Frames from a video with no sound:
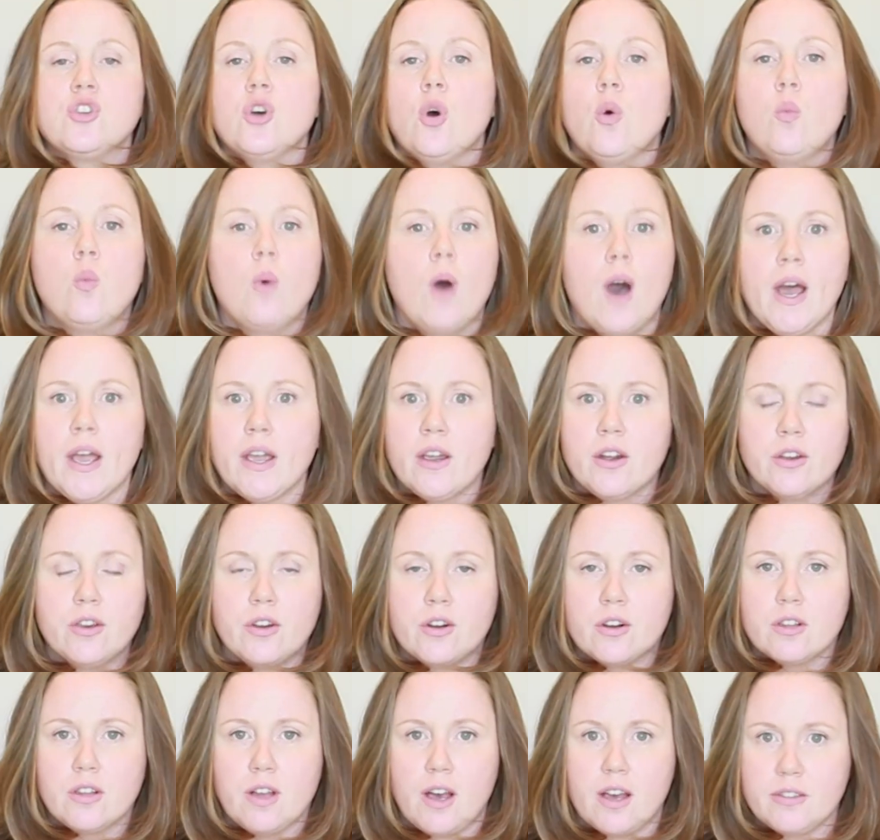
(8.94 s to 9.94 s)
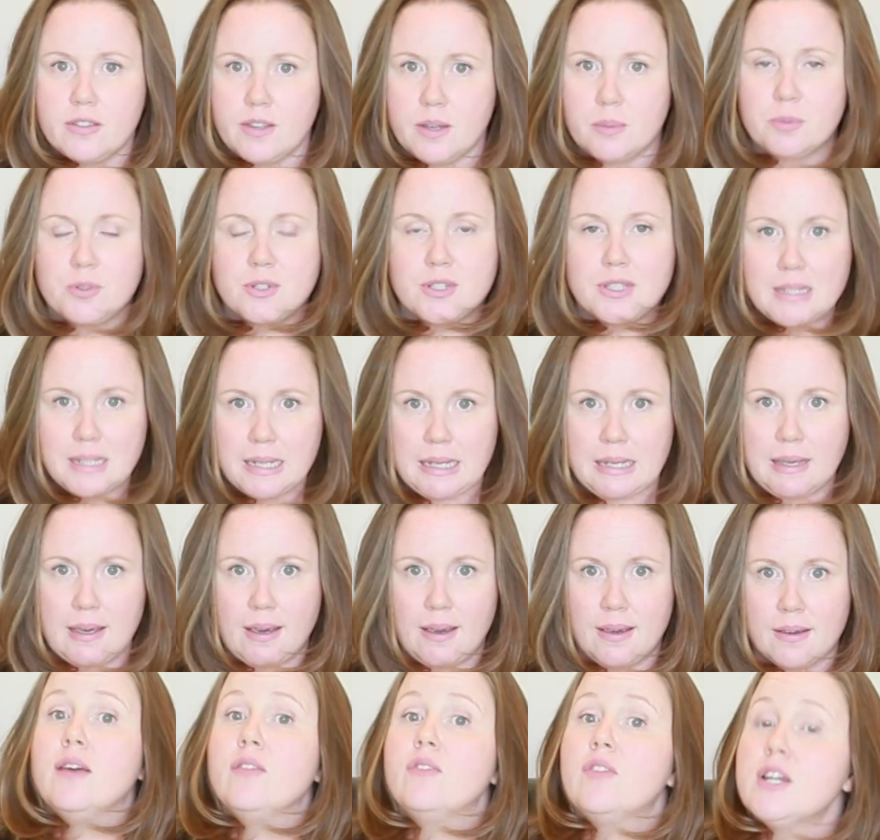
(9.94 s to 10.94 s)
So why are your cloth diapers
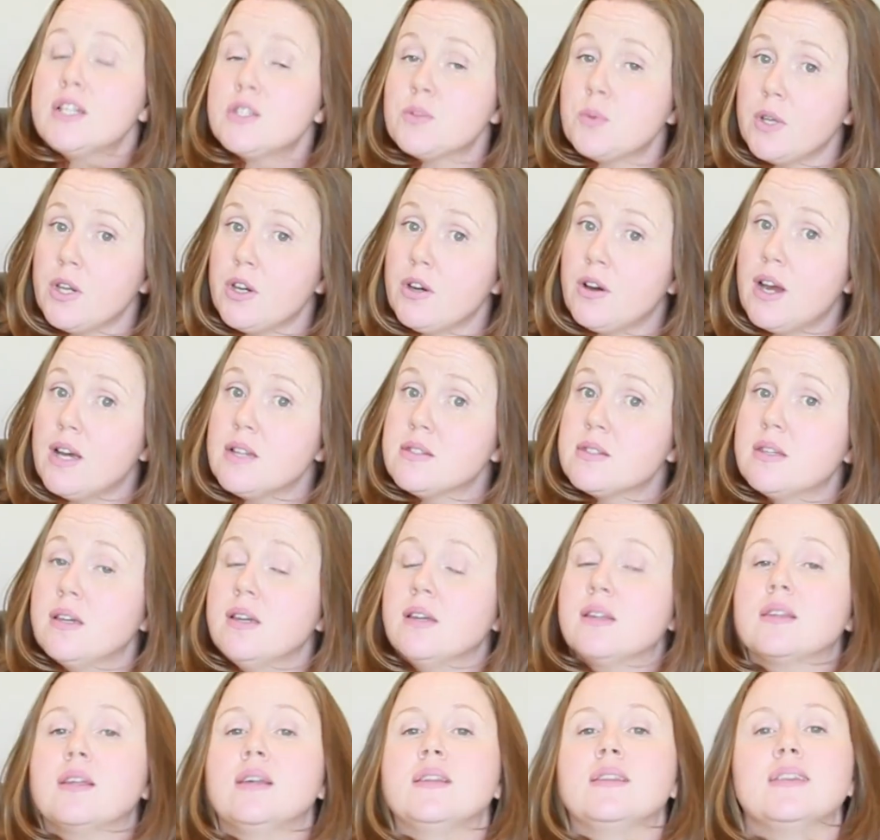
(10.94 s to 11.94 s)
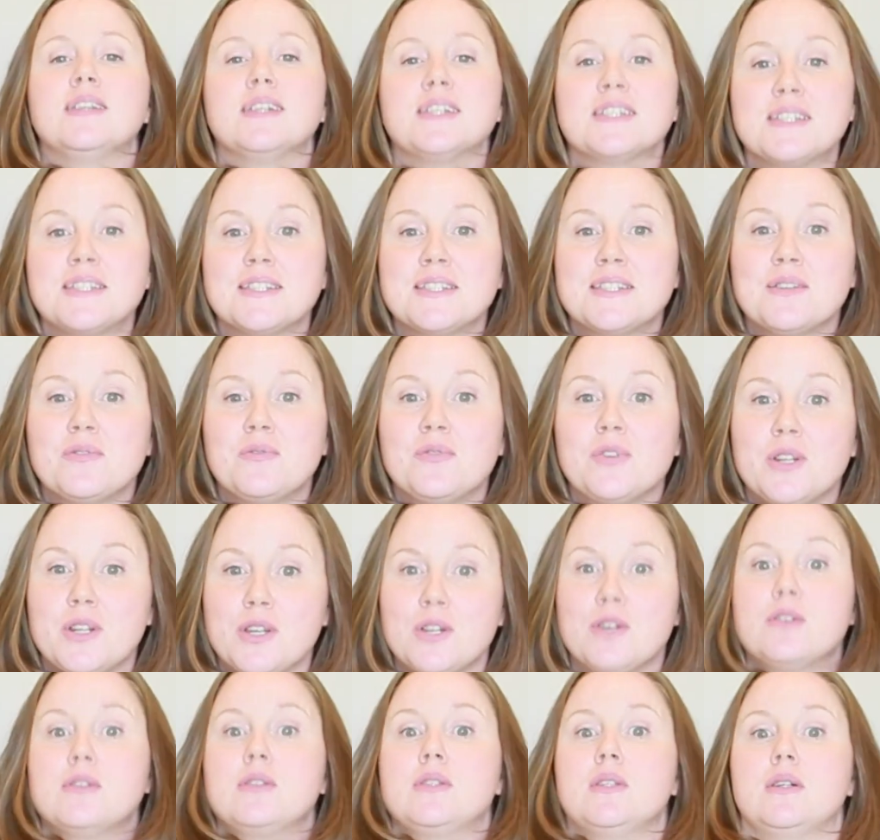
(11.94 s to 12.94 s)
leaking? If that's what you're asking, then this is the
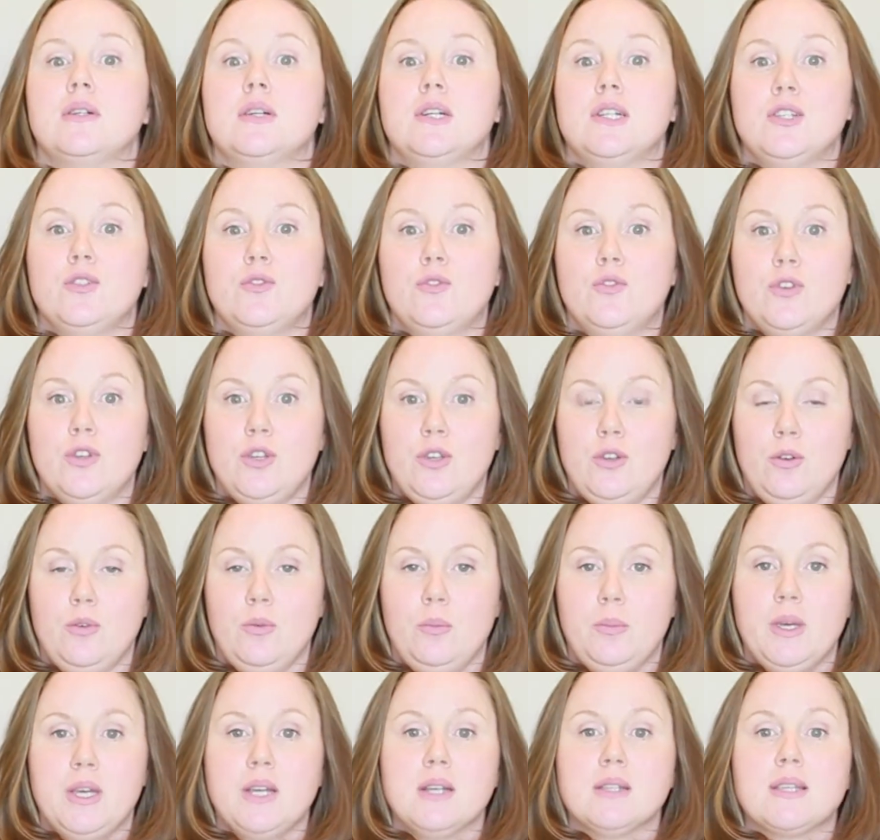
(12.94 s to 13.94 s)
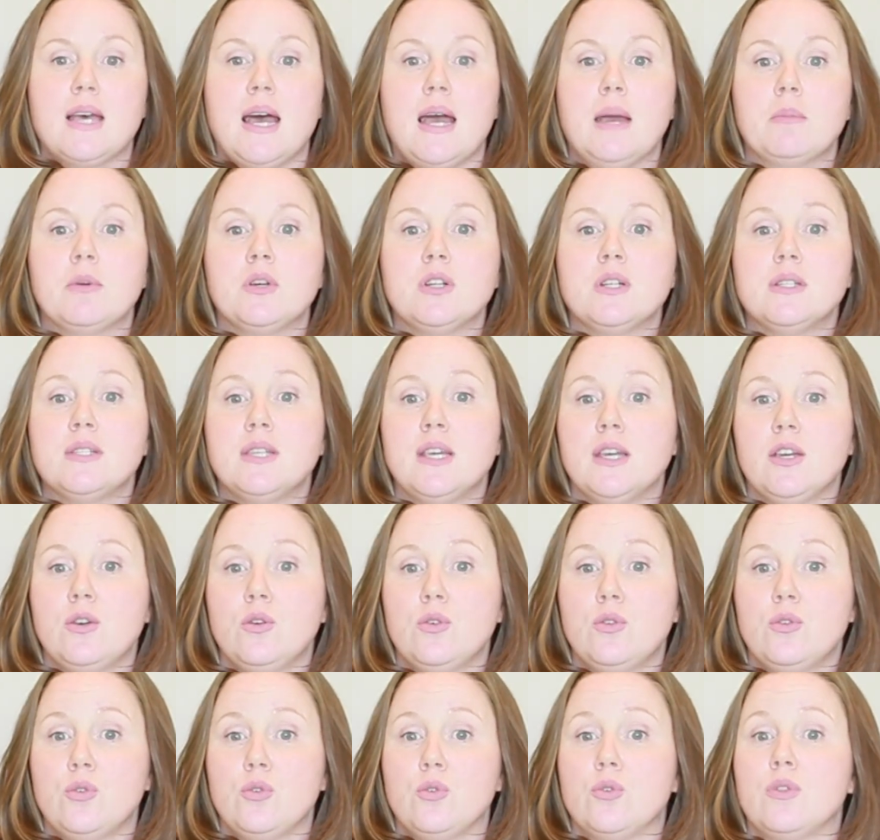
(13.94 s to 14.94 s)
video series for you, because I'm going to take
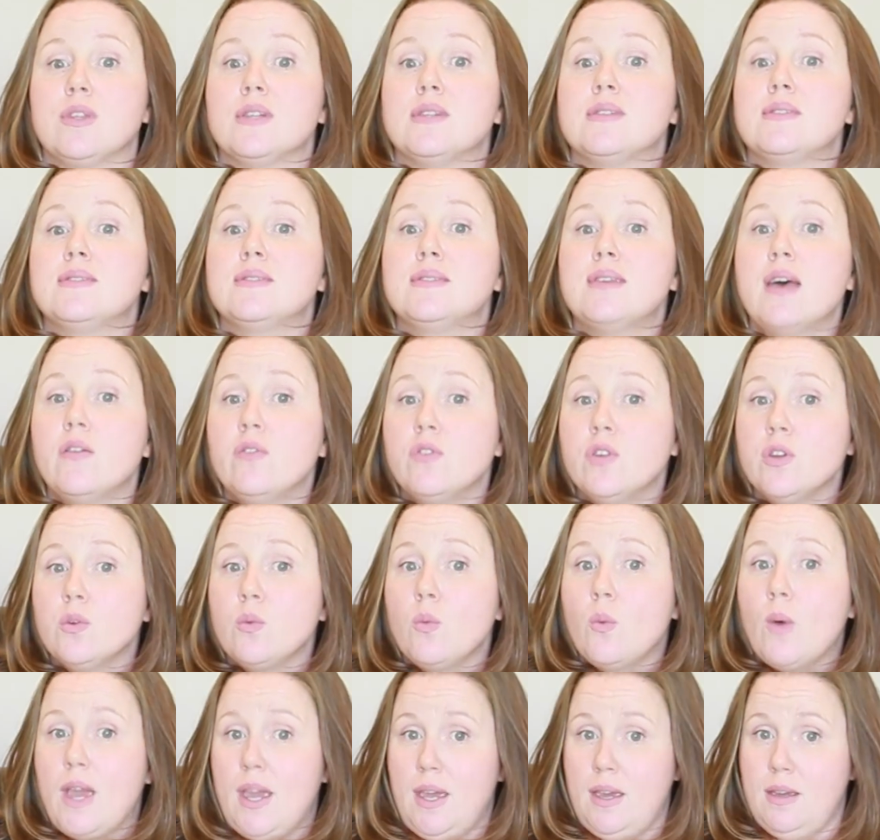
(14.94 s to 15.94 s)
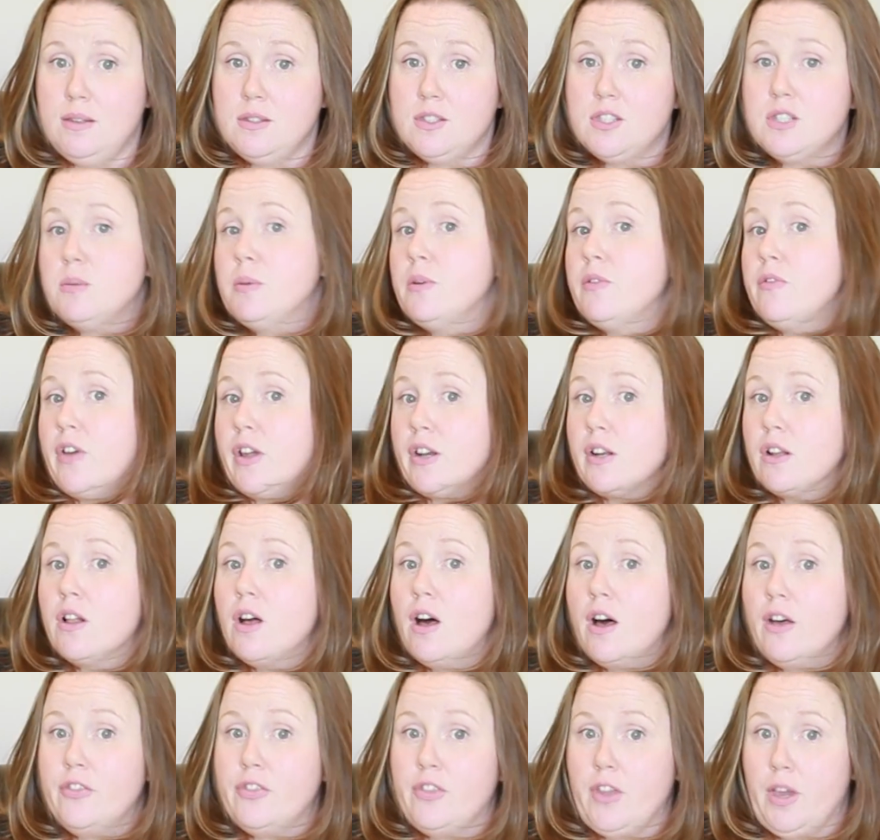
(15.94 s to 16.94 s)
you through the 7 ways to prevent
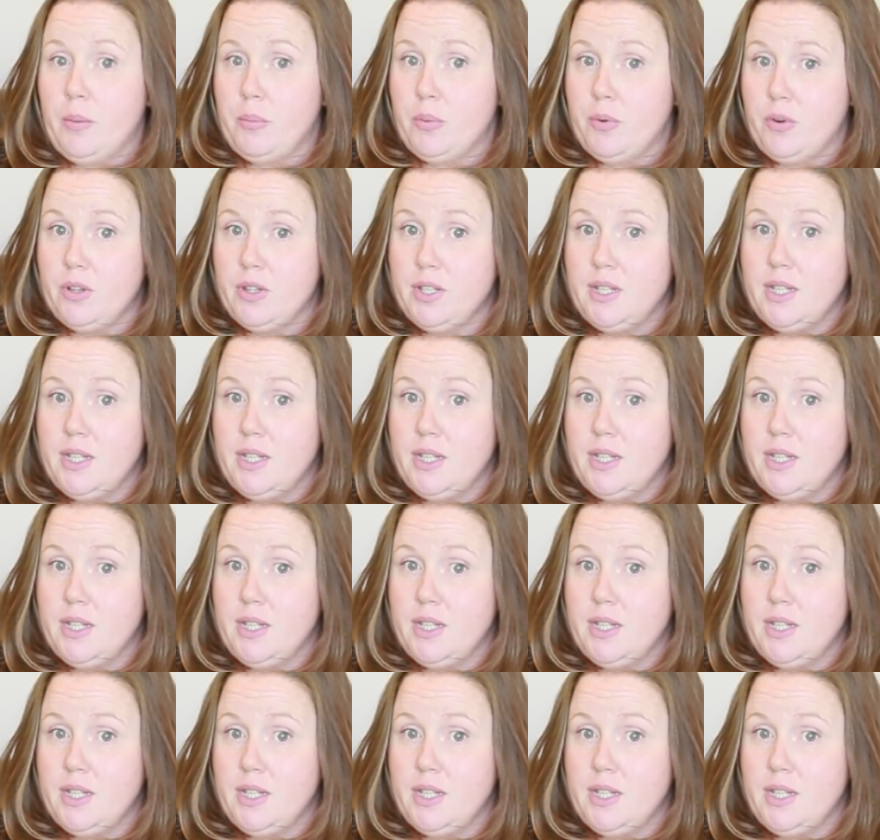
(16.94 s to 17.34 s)
cloth diaper